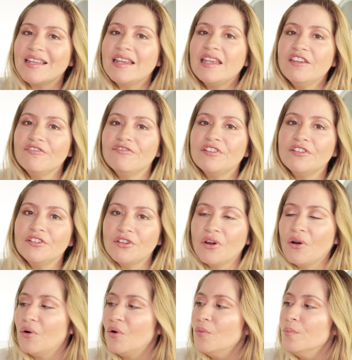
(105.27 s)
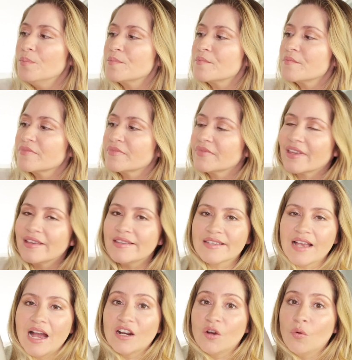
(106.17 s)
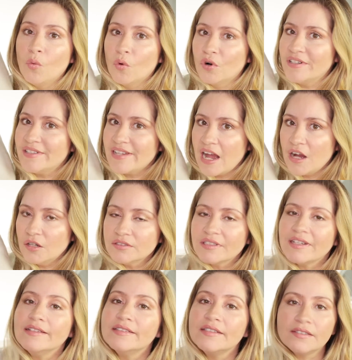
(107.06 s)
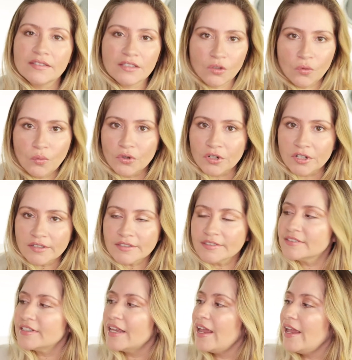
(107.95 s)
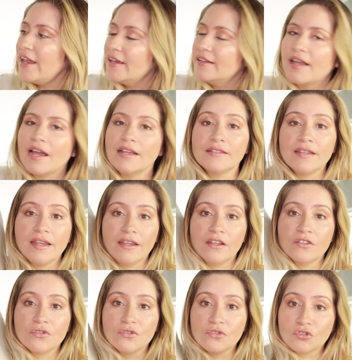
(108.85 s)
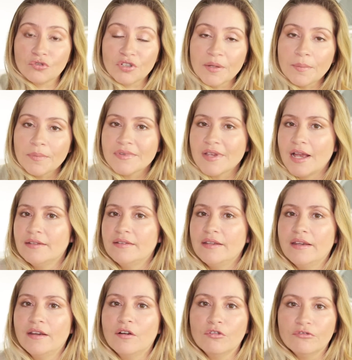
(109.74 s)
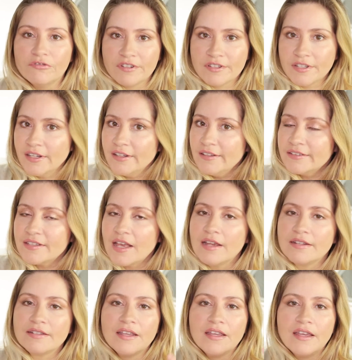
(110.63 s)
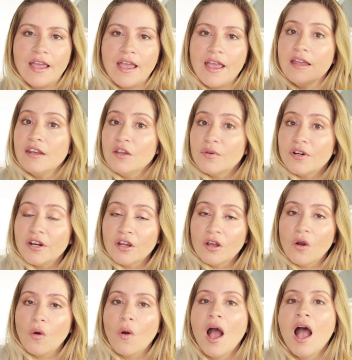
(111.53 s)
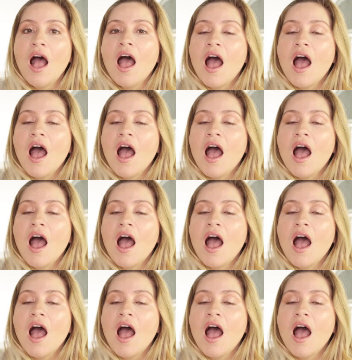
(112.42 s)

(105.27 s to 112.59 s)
Even though it's kind of worn out, it still works, and I take it to trips, I take overseas, I take anywhere I go.